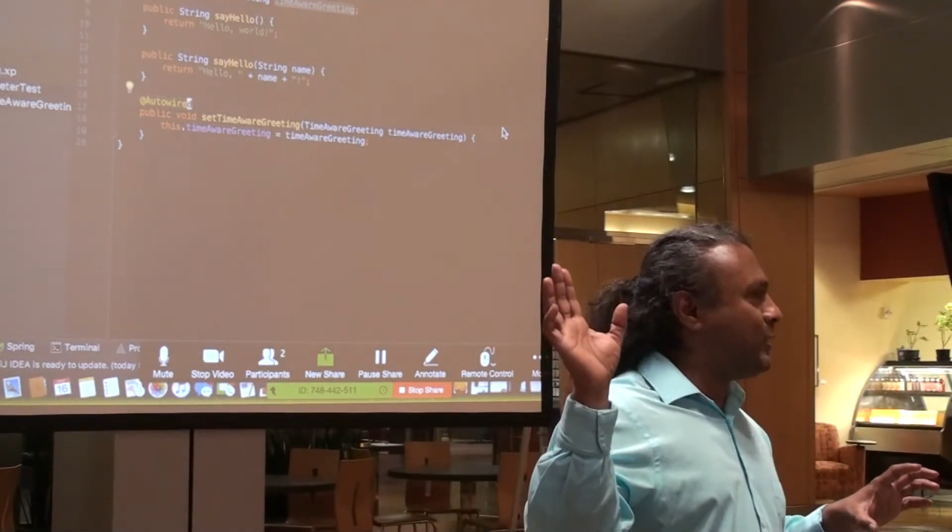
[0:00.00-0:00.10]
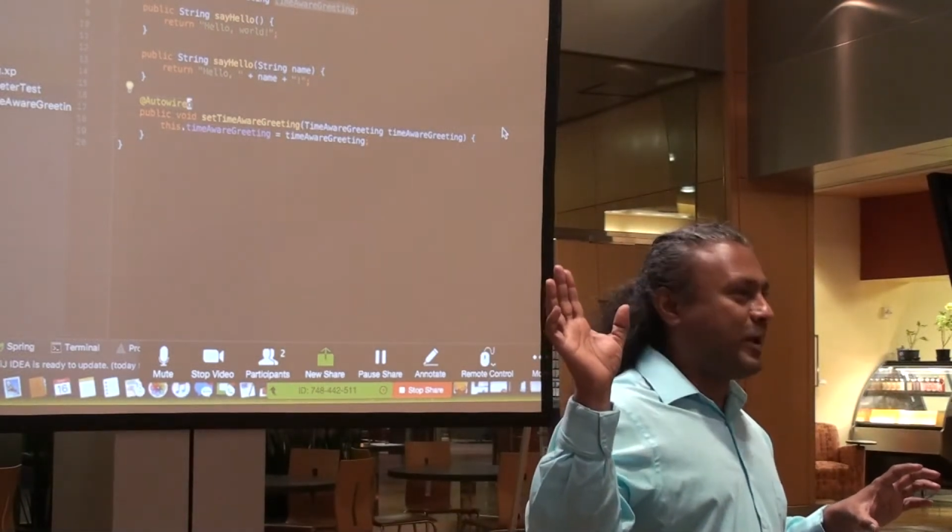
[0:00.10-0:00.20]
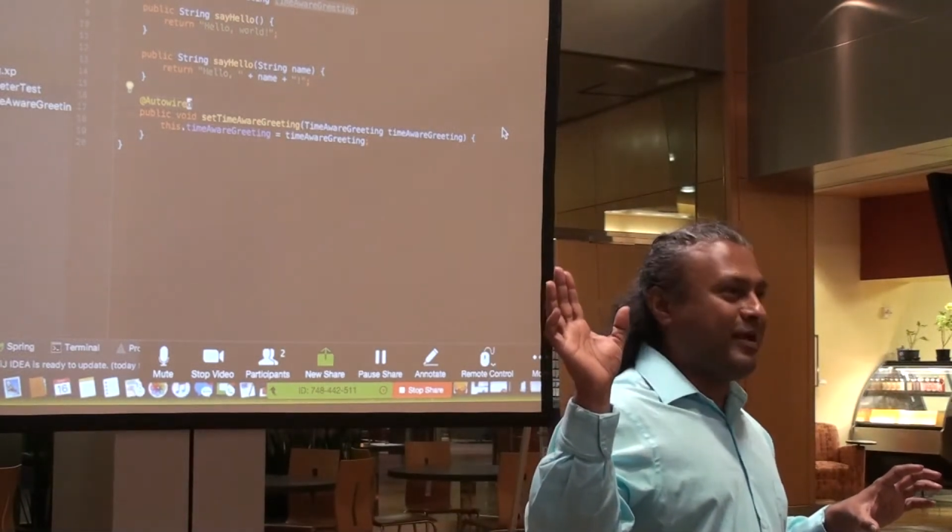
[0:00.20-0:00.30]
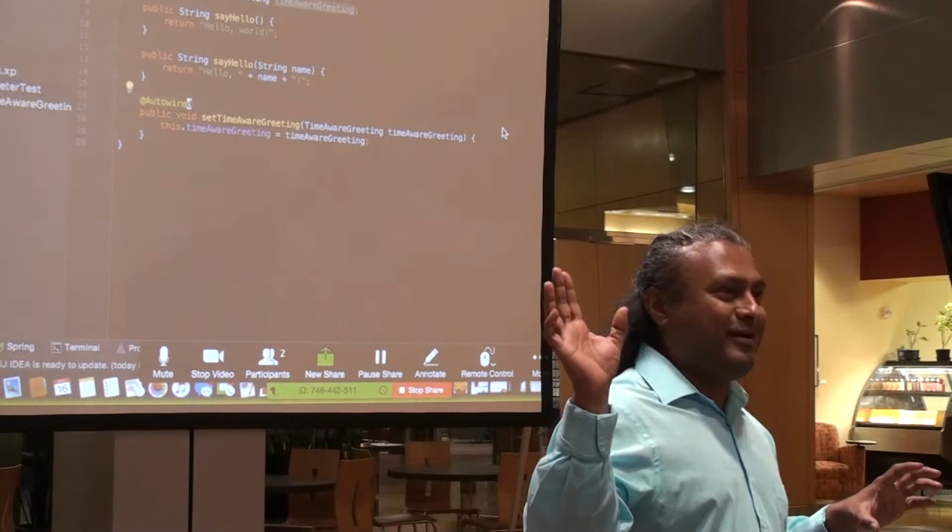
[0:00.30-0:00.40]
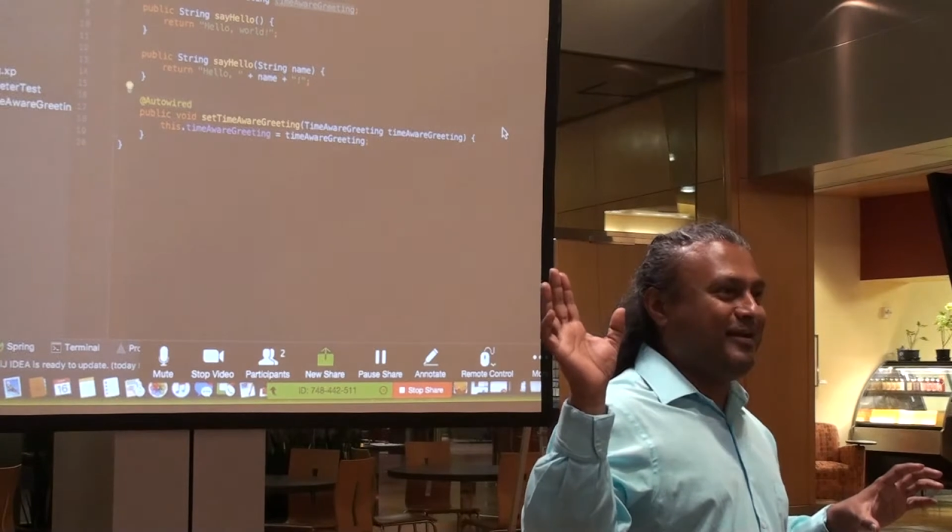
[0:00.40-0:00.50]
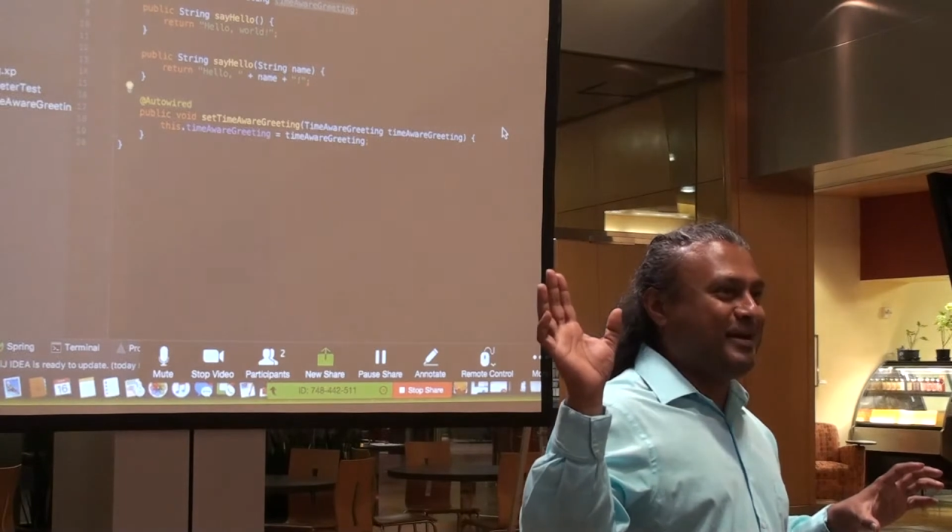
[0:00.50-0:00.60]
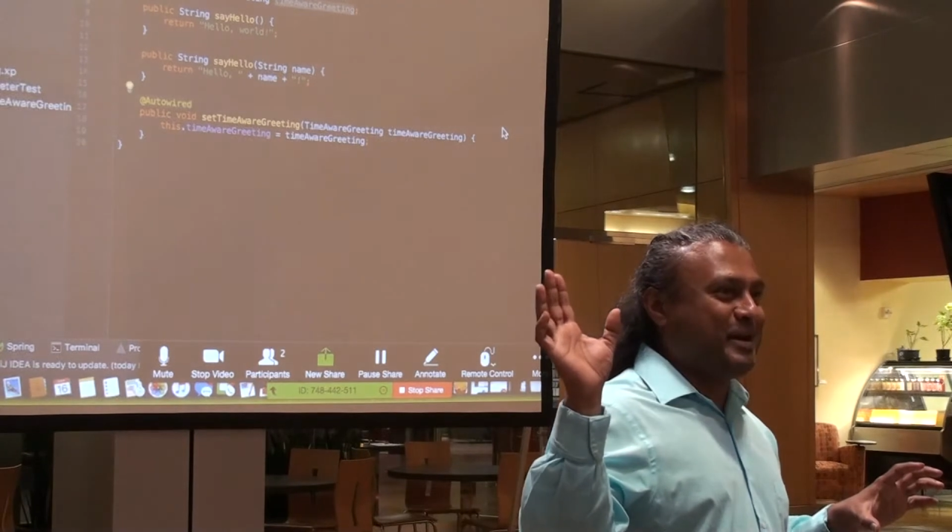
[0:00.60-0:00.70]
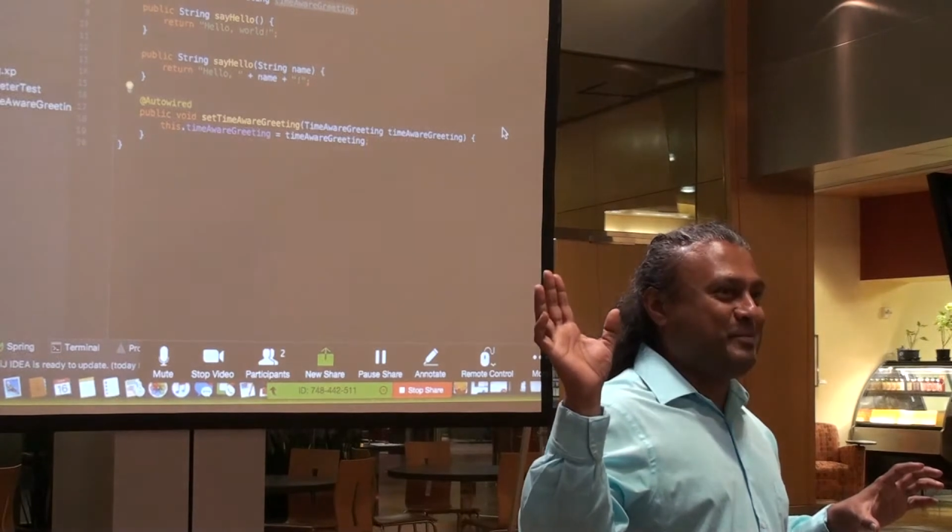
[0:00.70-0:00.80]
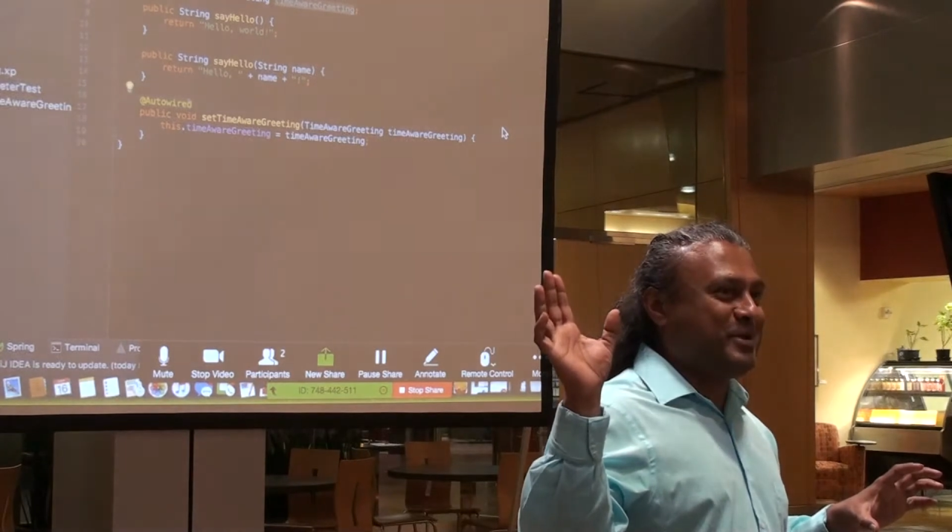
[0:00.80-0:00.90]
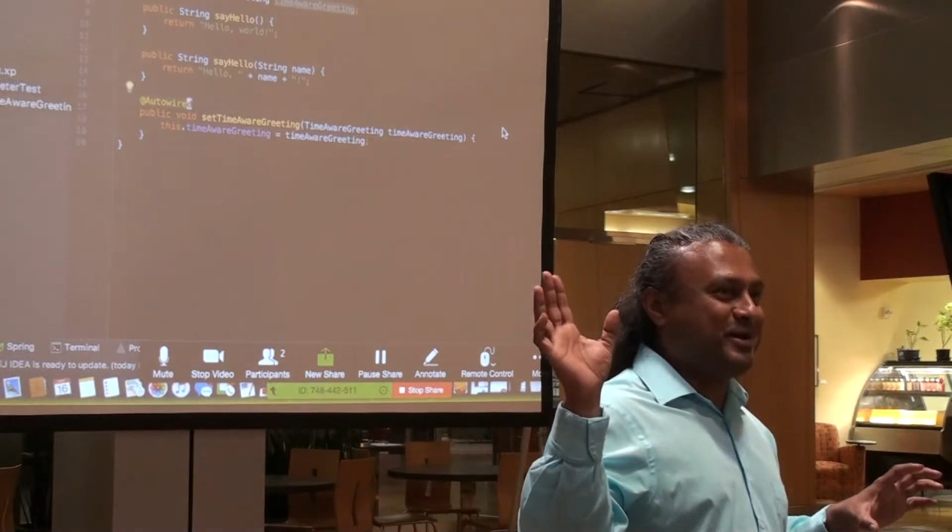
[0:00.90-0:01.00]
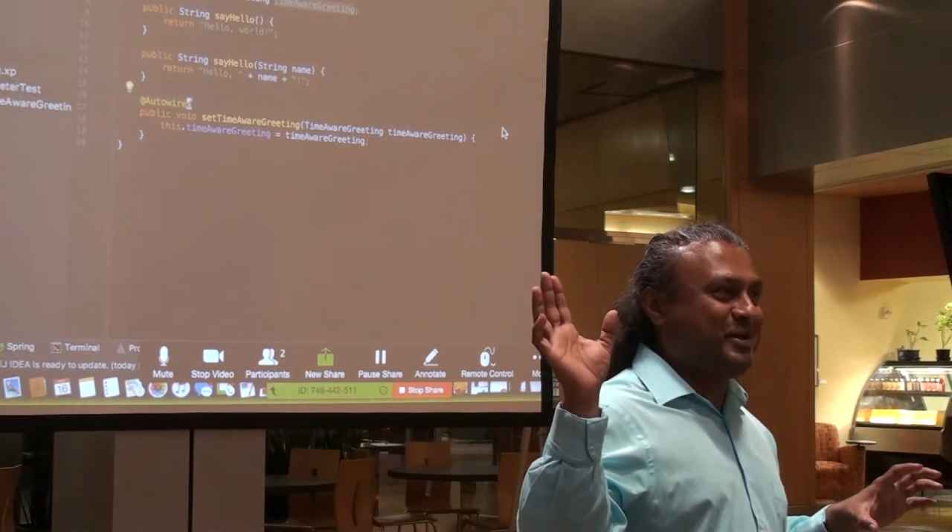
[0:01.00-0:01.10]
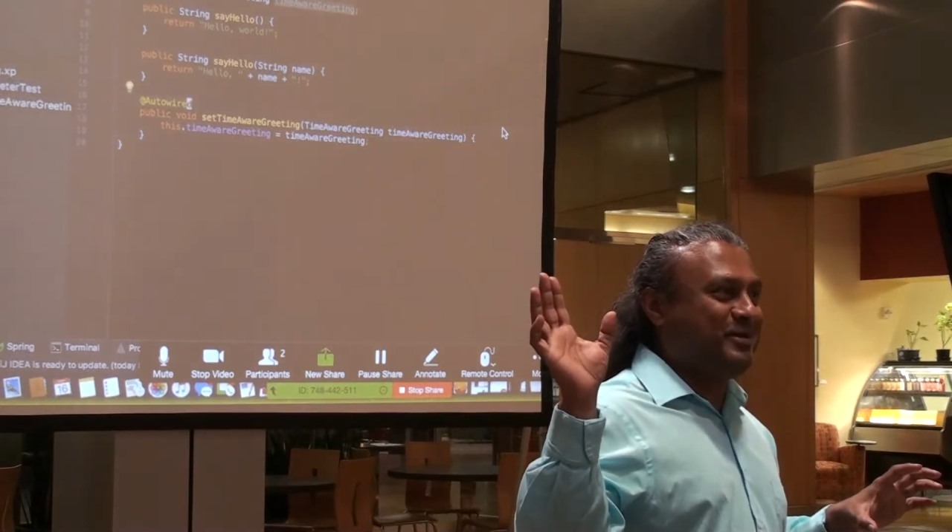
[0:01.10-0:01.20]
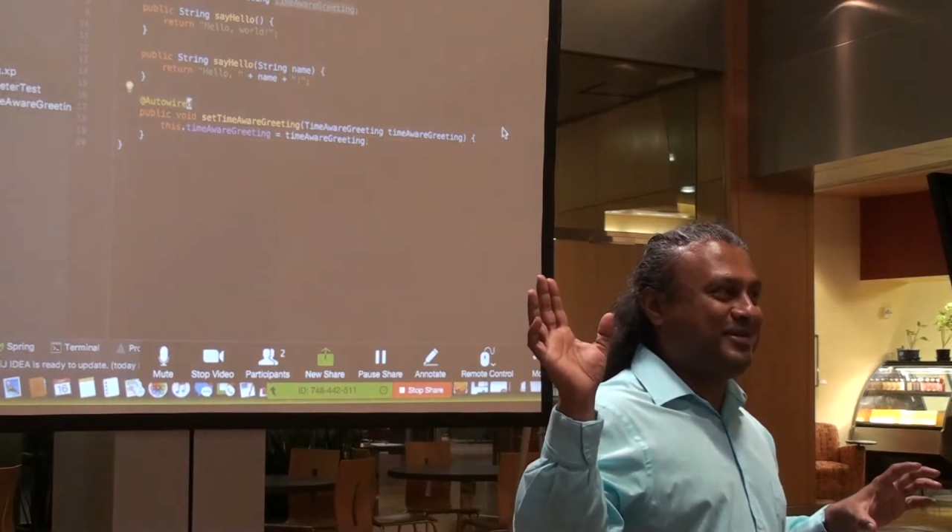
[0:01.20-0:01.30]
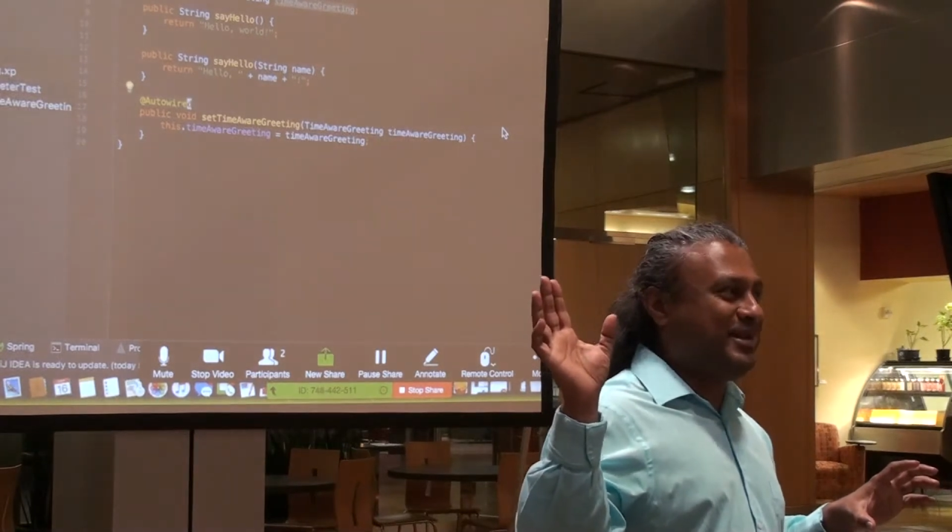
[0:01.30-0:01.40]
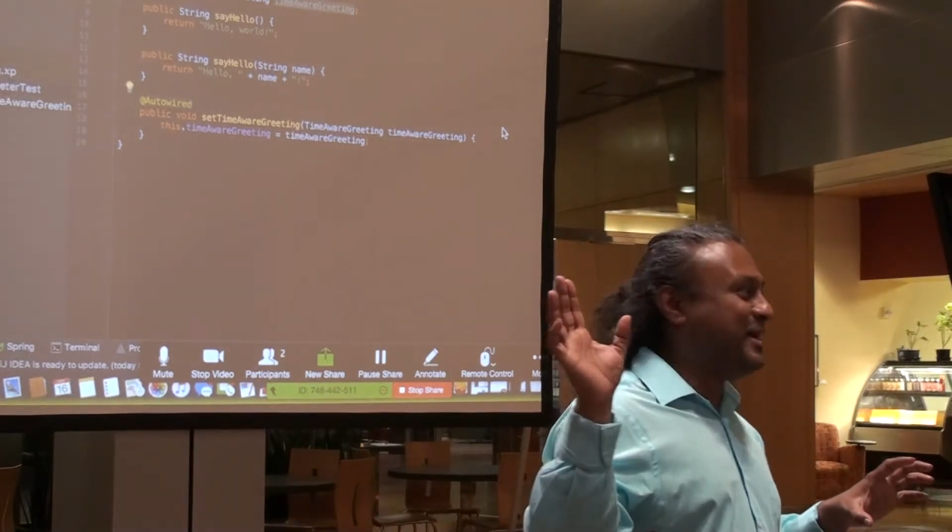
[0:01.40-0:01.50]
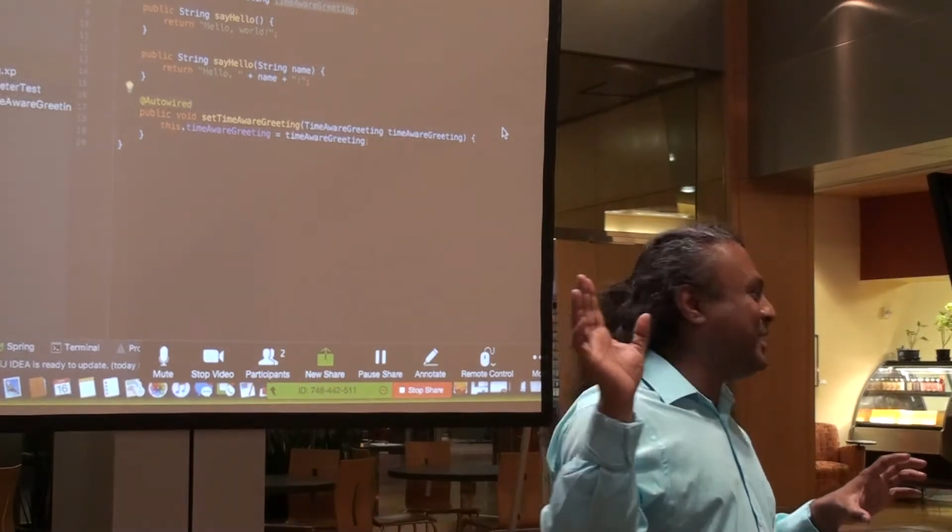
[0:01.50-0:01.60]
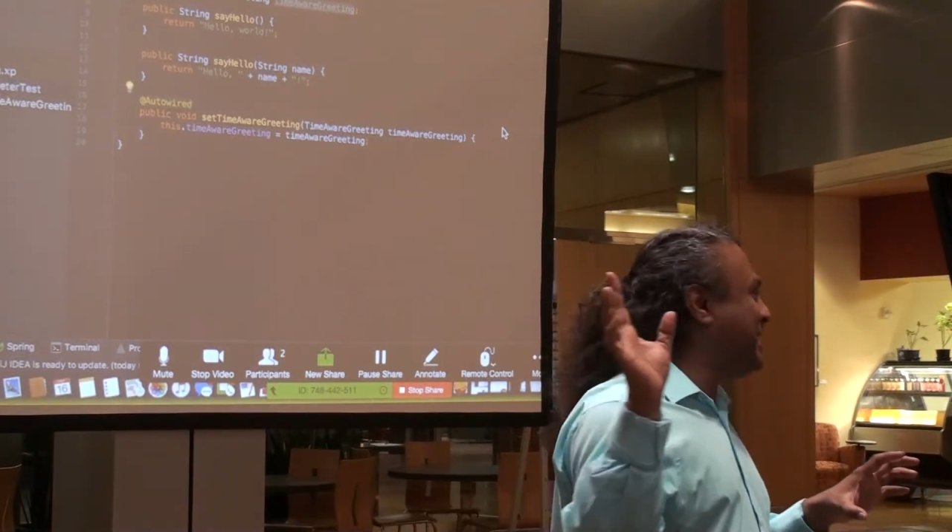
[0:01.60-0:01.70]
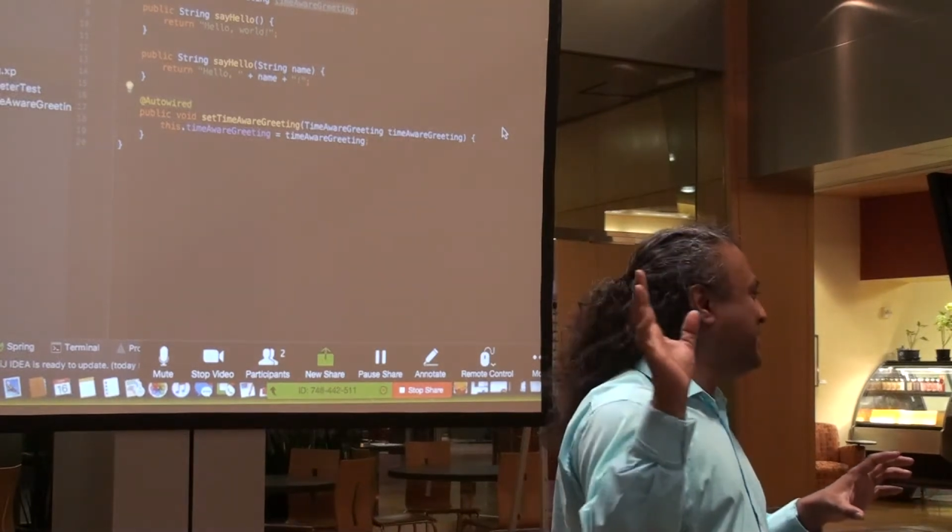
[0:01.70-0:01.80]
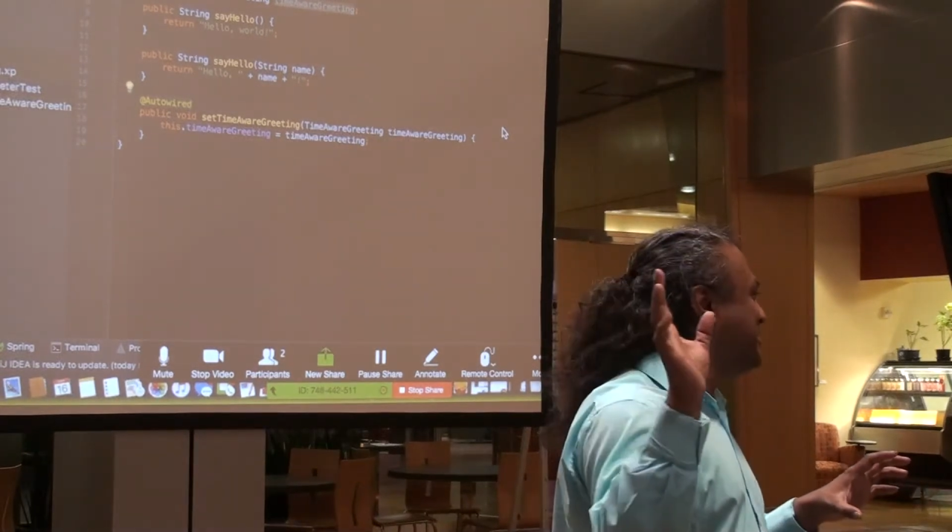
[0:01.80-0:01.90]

Okay? Not seeing any,